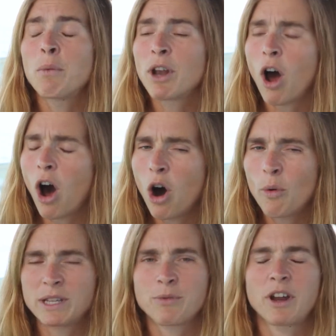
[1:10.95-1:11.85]
I would
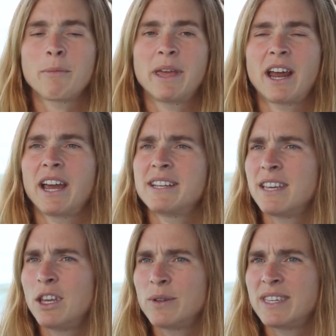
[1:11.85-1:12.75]
always recommend
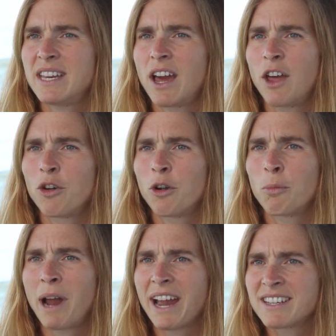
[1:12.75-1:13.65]
ICQC to
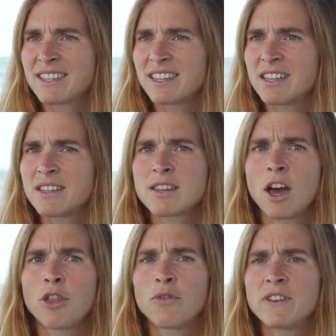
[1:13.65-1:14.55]
other
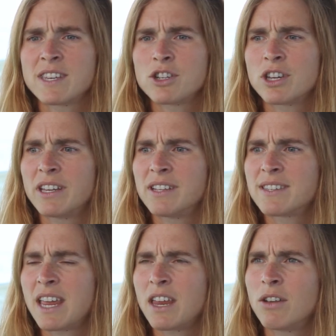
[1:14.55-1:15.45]
practices, other
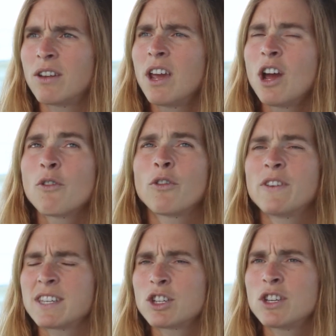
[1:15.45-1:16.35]
physicians, and for
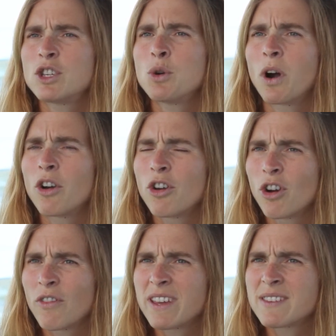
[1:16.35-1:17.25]
physicians who are
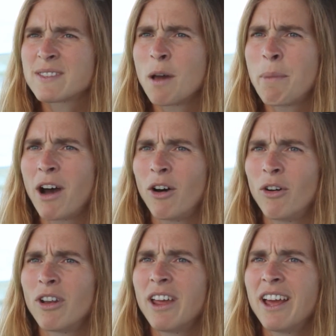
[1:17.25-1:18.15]
nervous
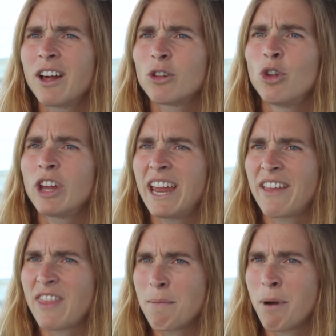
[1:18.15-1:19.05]
about
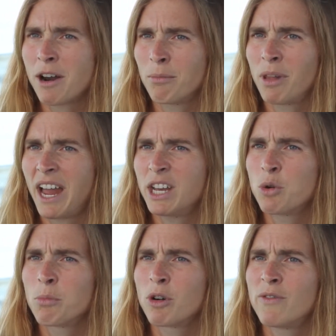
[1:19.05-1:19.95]
looking at that bottom
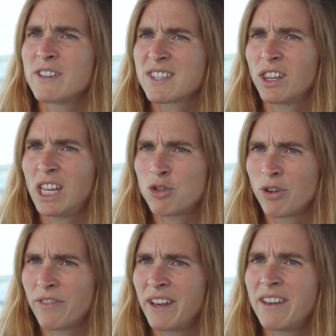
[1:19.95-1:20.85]
line, who are more fiscally
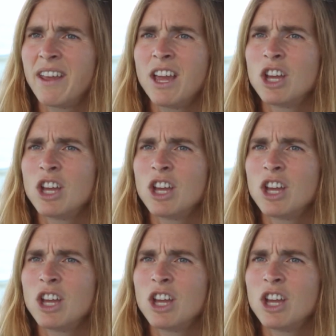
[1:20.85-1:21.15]
driven,